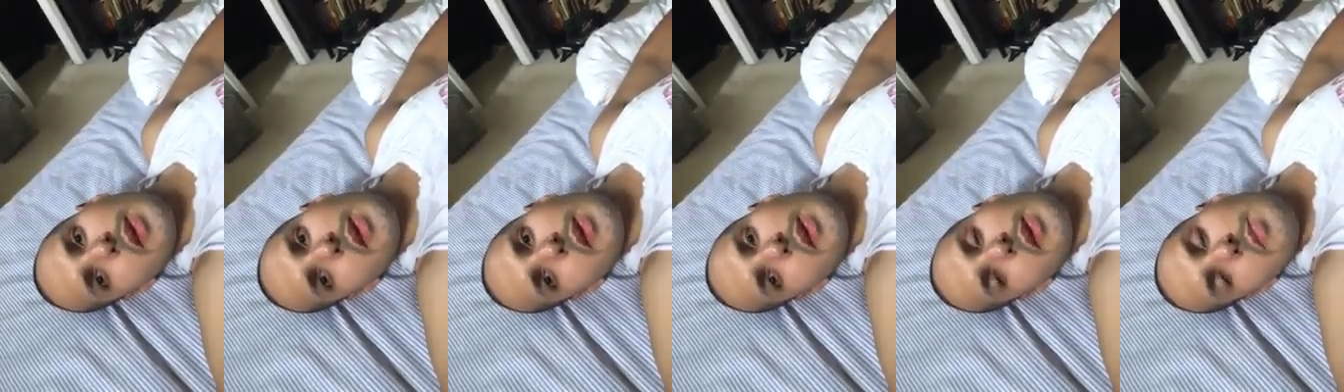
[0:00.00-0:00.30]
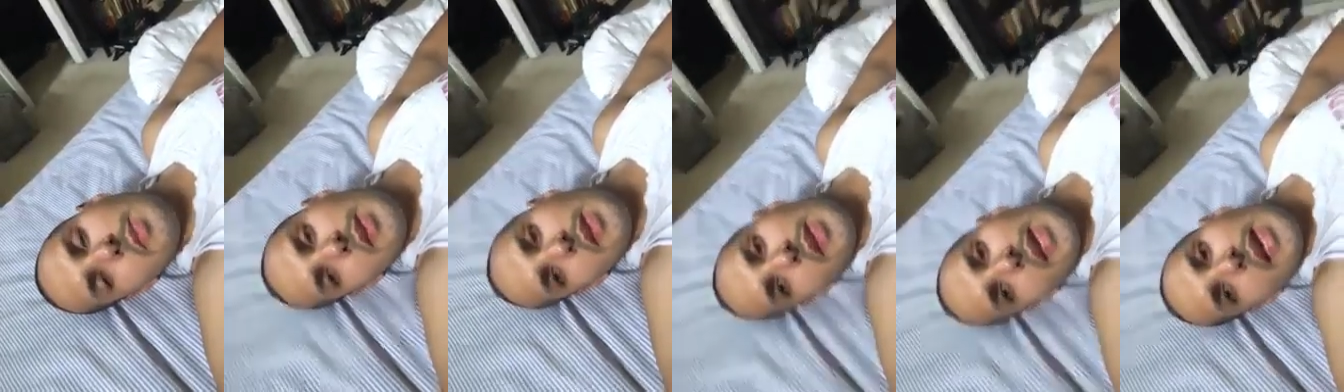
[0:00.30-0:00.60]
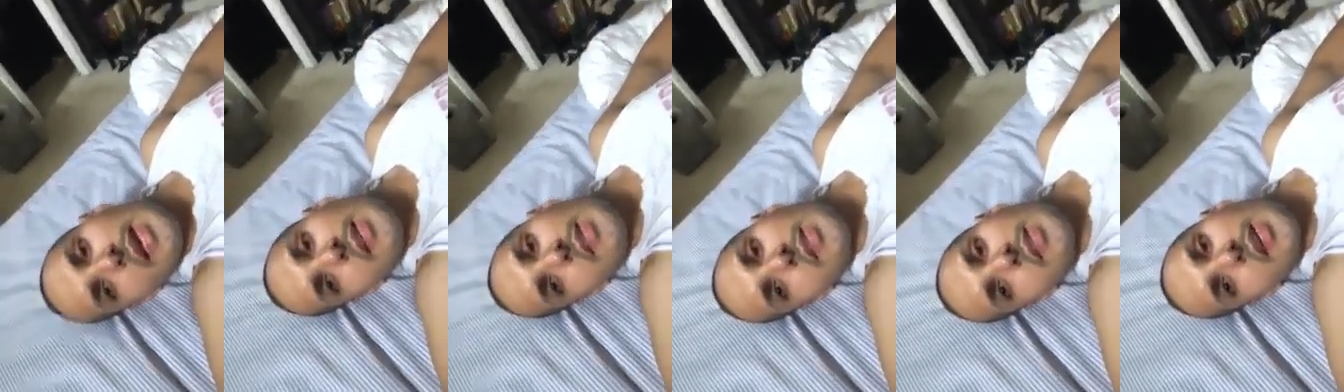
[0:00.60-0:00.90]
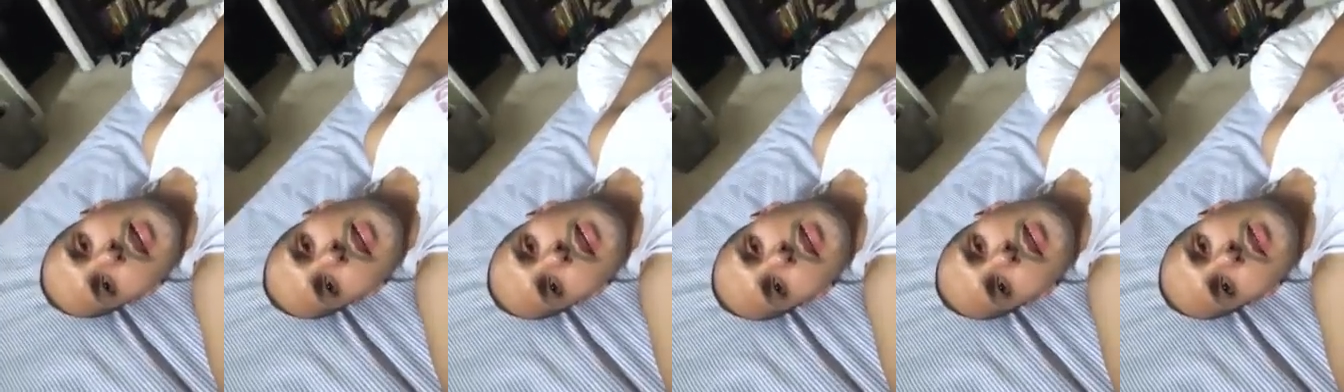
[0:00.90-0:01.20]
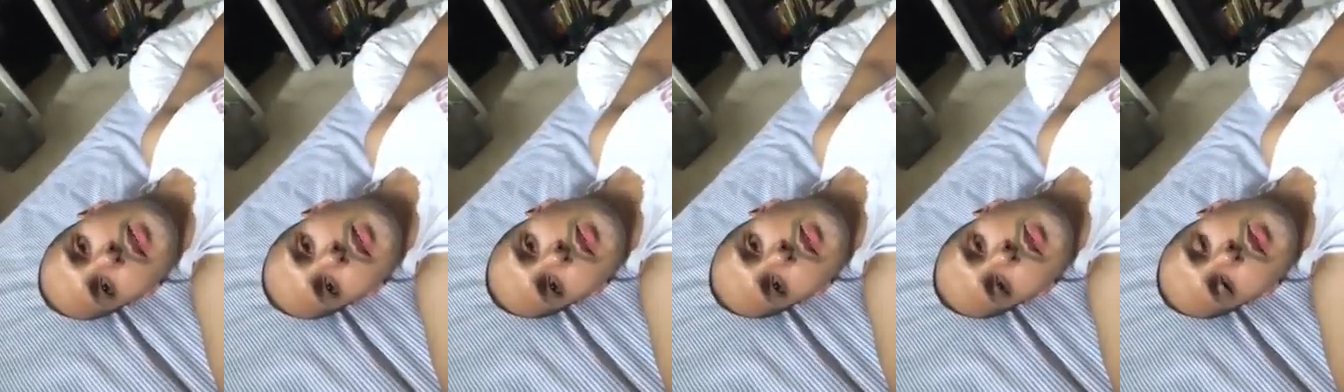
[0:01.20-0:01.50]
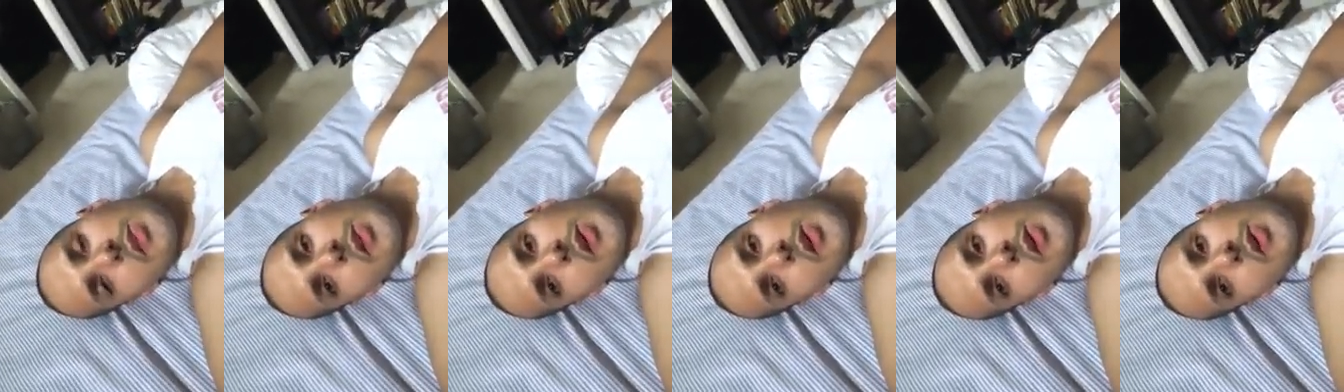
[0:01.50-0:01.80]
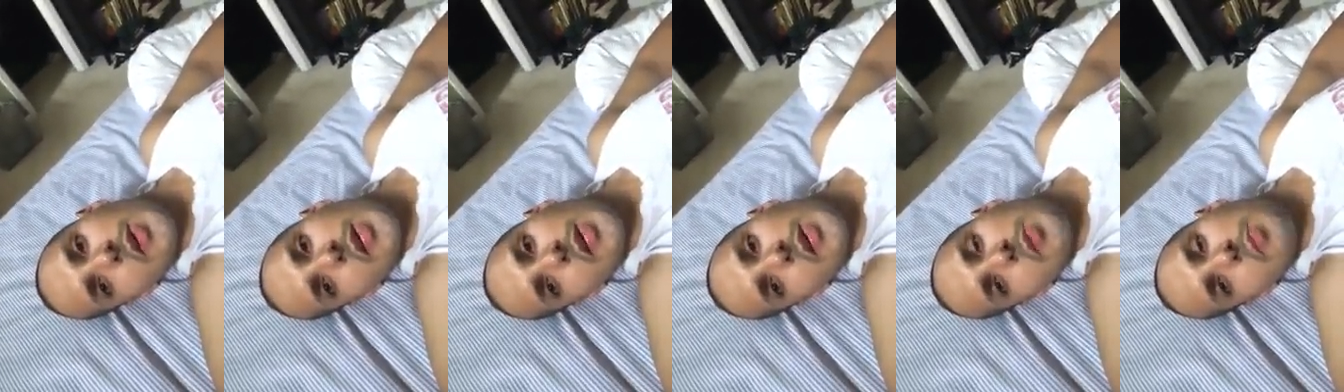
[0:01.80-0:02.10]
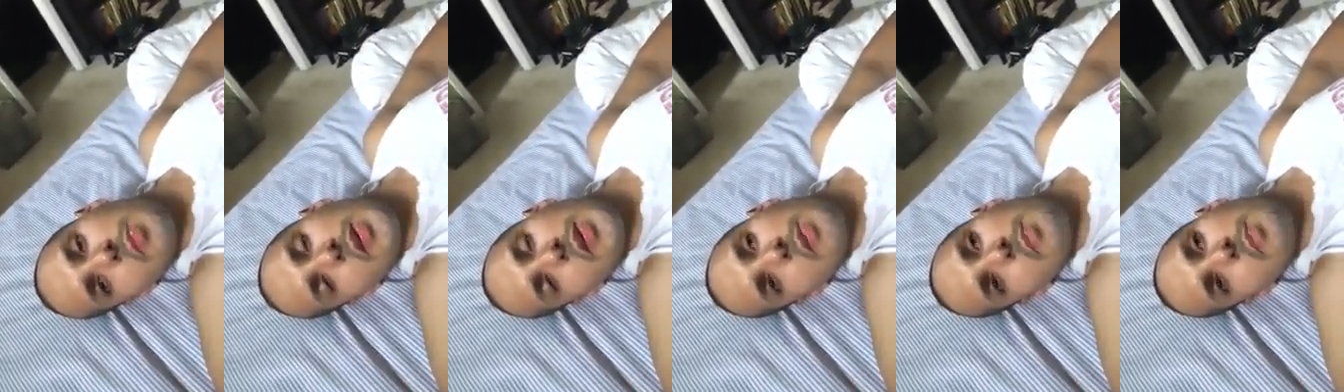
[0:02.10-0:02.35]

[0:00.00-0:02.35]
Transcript: It could be calisthenics, you know. It could be